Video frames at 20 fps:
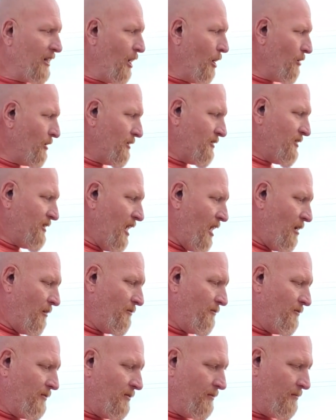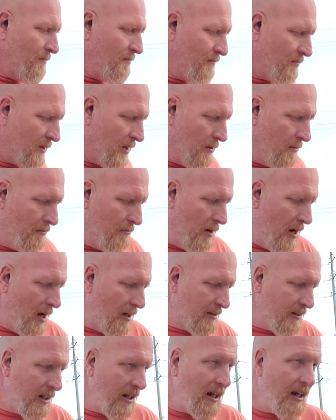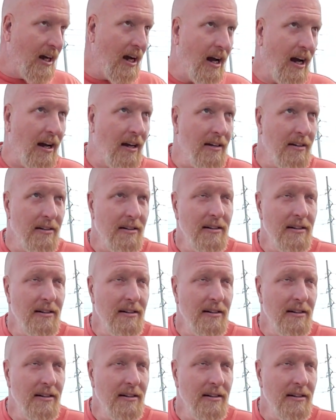load itself, but the